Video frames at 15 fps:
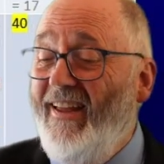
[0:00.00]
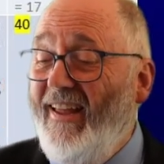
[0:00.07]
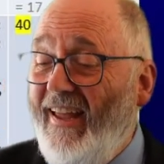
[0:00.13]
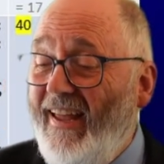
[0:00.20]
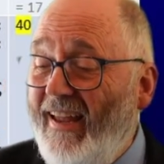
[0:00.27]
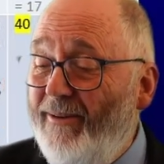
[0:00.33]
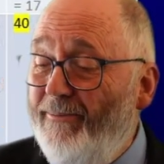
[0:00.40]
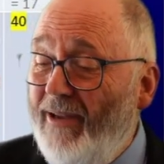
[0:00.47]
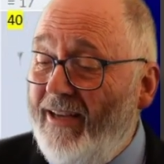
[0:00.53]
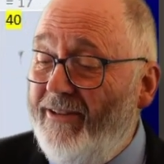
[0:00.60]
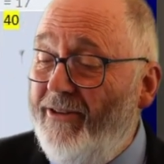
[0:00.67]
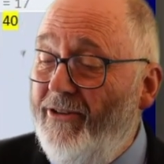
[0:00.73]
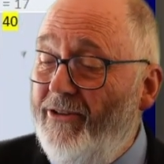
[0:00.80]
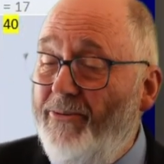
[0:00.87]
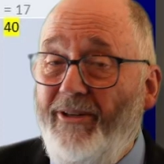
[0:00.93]
And
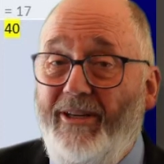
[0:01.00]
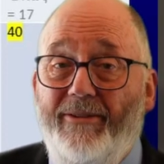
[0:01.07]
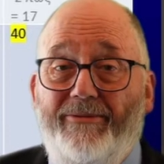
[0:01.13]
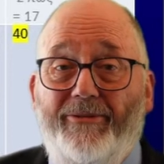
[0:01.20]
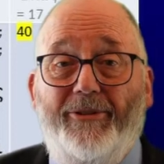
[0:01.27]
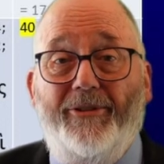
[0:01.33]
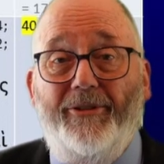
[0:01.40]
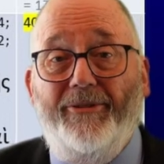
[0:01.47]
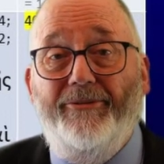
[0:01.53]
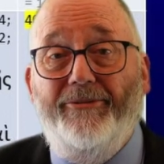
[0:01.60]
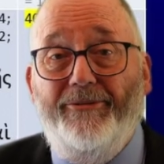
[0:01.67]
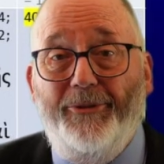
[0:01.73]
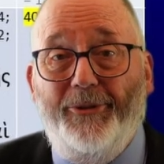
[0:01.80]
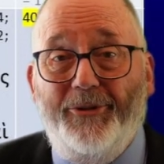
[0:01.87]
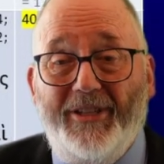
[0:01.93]
Matthew
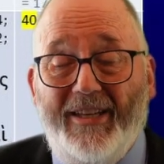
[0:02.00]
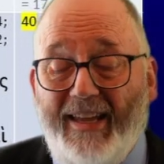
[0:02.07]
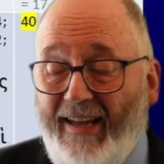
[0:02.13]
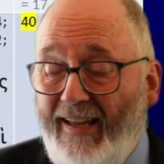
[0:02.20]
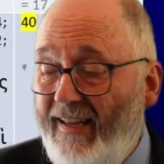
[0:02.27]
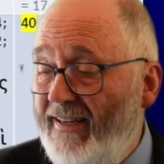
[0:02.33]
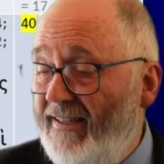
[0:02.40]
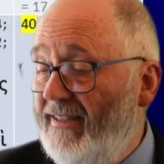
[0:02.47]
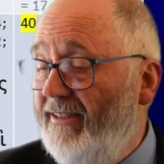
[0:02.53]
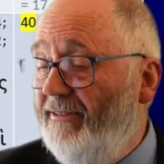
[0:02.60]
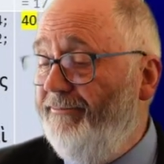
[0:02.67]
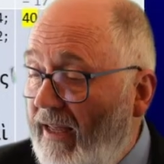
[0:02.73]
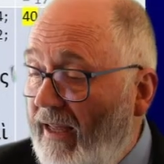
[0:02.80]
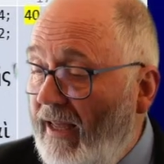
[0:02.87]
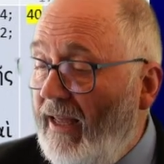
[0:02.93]
24:48.
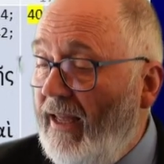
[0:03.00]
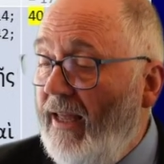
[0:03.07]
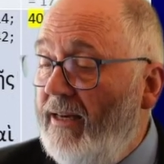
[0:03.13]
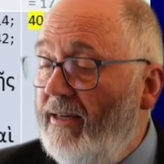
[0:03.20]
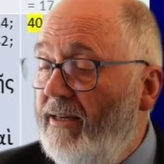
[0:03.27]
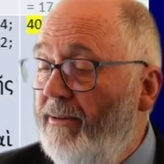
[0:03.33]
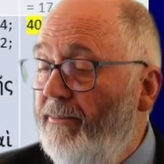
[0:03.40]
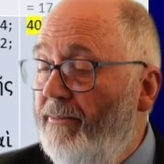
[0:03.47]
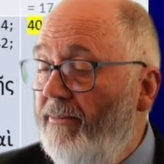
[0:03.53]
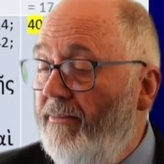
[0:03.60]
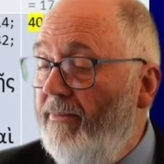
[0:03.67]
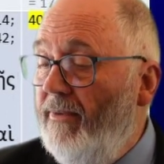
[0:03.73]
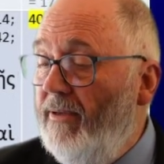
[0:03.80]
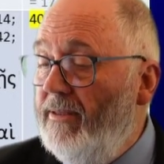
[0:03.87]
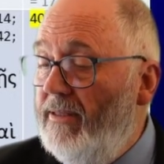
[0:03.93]
En
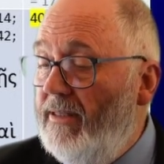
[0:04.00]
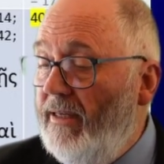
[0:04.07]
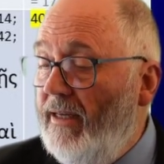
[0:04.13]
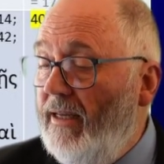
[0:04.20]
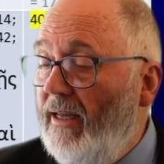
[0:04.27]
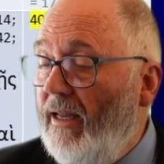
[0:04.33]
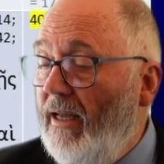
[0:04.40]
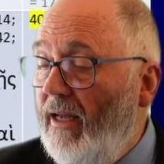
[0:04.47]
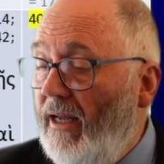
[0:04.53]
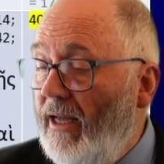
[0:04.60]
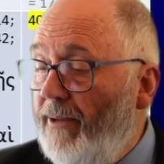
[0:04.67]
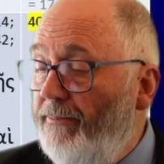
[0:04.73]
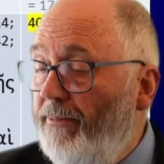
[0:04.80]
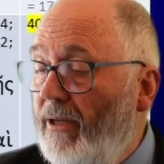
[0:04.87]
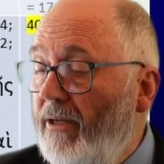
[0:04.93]
de
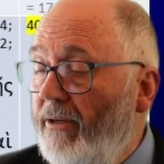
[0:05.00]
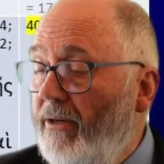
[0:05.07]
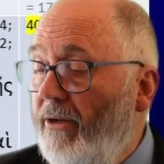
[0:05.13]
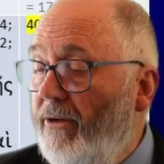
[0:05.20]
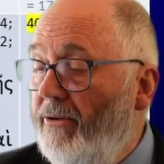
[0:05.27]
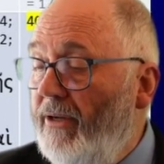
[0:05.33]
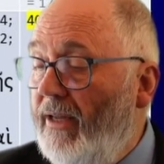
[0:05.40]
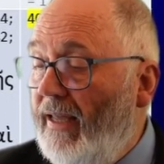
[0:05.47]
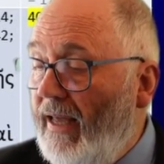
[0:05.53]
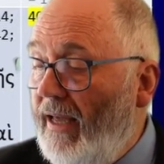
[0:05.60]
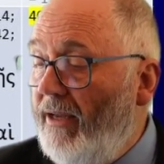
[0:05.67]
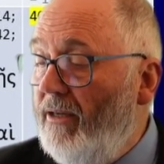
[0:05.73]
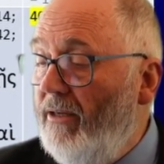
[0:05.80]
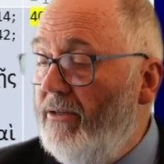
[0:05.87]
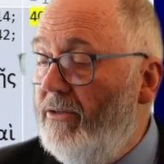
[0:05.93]
ipon ho
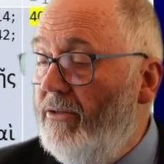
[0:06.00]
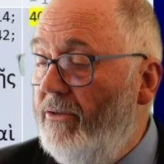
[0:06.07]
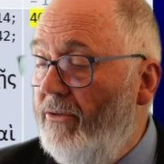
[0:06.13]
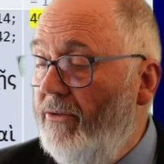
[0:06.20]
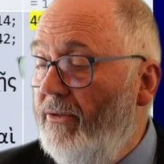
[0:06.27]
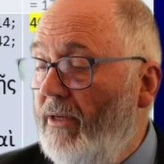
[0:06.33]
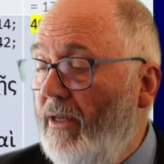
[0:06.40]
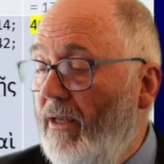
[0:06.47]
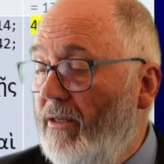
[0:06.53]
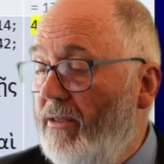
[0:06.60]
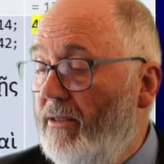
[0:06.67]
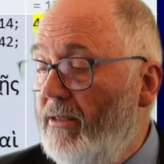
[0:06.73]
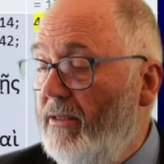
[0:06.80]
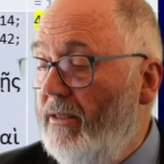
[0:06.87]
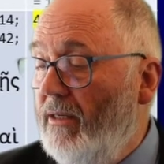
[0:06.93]
kakos
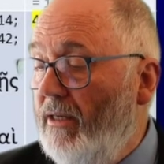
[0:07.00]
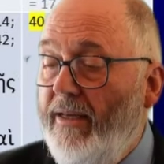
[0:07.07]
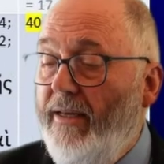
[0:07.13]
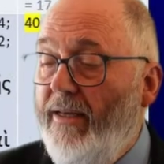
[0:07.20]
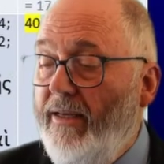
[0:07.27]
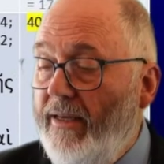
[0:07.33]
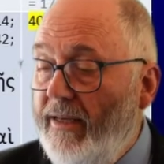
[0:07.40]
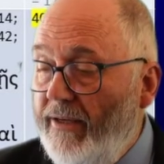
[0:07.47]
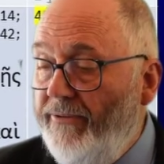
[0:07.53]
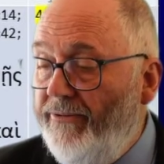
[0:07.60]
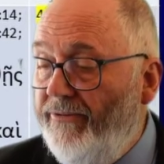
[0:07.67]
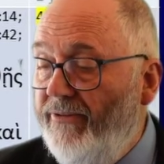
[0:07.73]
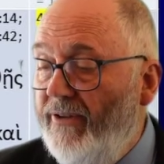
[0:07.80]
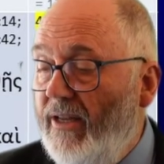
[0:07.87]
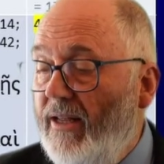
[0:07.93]
doulos.
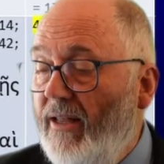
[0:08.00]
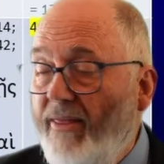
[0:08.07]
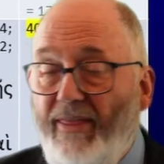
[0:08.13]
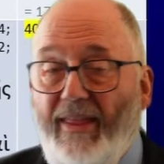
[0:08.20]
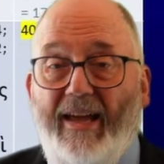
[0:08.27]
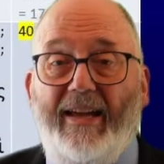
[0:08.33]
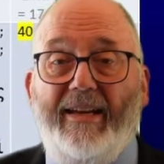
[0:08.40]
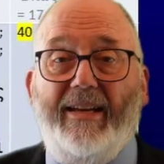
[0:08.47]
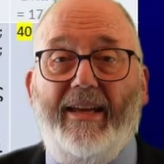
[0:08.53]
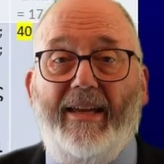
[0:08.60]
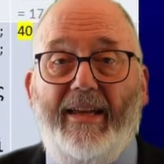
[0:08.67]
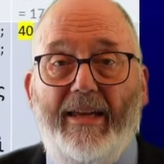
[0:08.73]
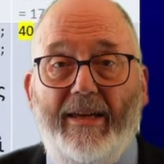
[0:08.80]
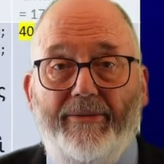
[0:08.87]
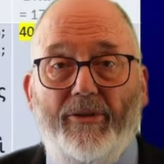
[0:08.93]
If that
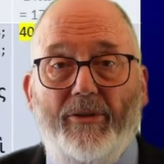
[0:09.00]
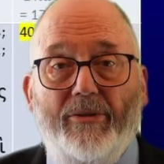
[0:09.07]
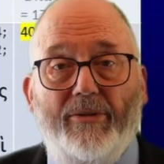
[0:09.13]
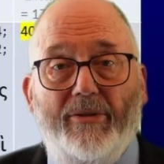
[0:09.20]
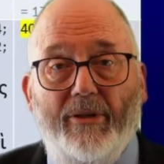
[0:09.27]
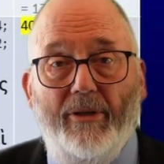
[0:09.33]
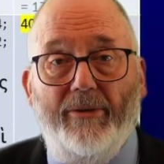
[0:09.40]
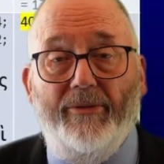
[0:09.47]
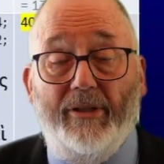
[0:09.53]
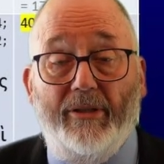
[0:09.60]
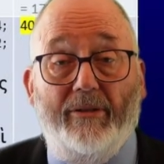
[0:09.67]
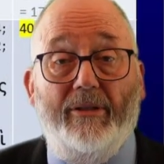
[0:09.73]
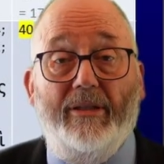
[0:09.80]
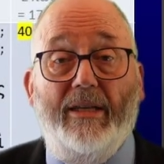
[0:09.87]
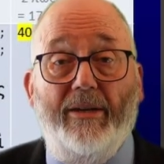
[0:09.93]
evil servant,
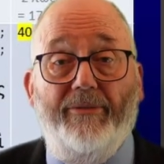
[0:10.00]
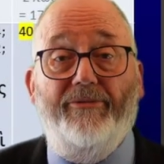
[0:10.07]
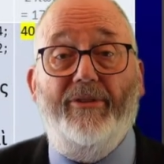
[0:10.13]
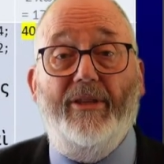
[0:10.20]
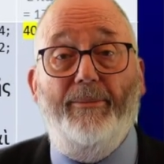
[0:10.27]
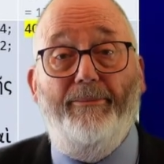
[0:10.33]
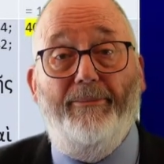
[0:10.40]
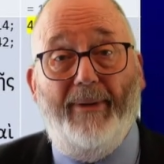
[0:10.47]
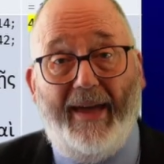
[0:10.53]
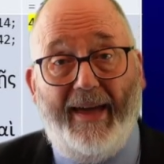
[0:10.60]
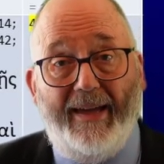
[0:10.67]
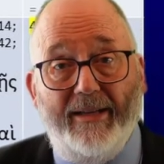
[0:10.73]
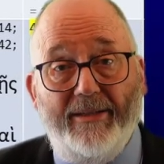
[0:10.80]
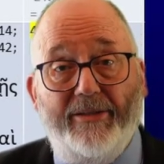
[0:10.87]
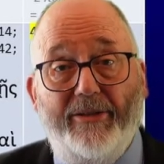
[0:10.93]
or if the
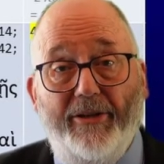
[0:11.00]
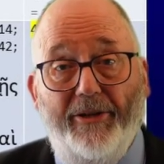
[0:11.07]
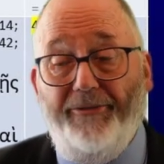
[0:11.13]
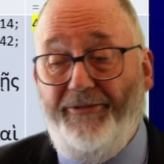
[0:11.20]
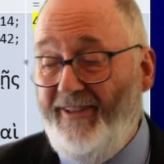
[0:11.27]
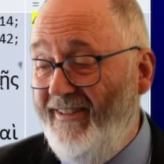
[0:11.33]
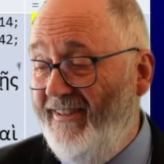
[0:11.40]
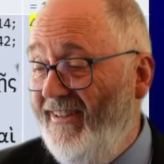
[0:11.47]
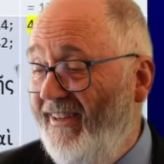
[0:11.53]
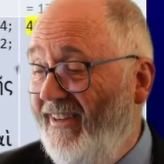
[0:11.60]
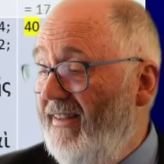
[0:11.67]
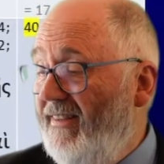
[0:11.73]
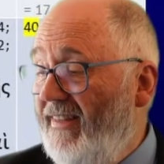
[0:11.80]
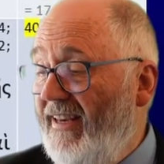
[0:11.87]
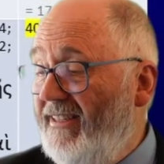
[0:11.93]
bad servant
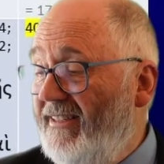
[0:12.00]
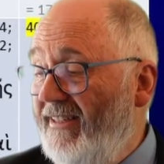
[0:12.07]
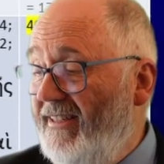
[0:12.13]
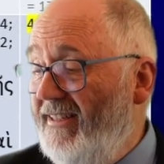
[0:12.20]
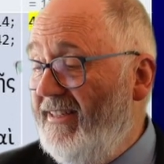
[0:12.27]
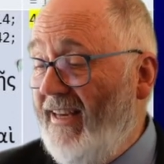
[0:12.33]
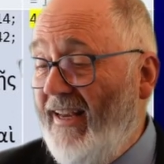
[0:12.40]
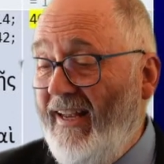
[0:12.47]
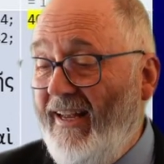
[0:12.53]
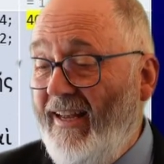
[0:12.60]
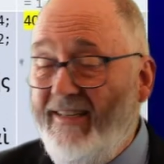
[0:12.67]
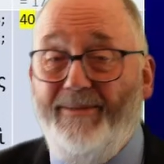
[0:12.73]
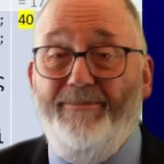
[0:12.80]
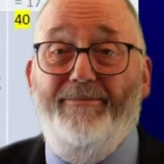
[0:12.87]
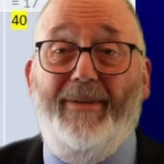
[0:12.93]
thinks that his
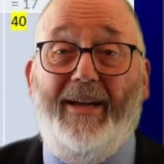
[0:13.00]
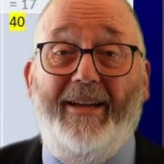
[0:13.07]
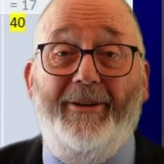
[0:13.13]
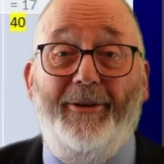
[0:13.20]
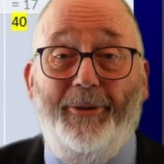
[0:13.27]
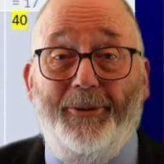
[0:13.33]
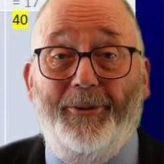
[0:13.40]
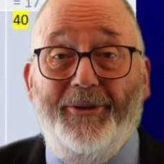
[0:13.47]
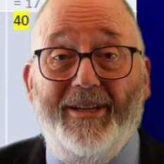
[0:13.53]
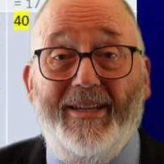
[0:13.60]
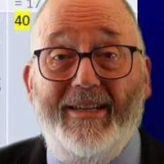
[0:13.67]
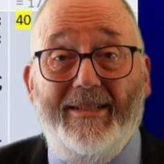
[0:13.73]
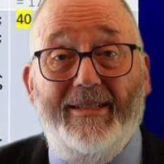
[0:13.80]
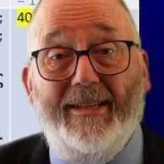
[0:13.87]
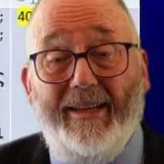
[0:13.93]
heart, my Lord,
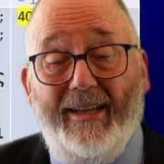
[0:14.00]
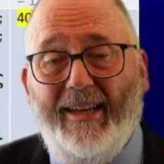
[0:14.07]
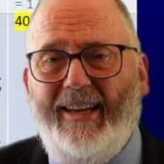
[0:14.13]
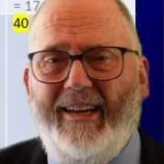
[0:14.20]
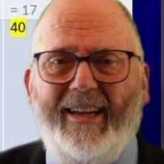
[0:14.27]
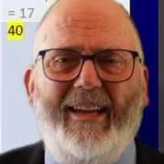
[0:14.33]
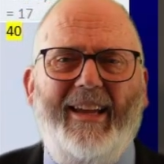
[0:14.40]
is delayed.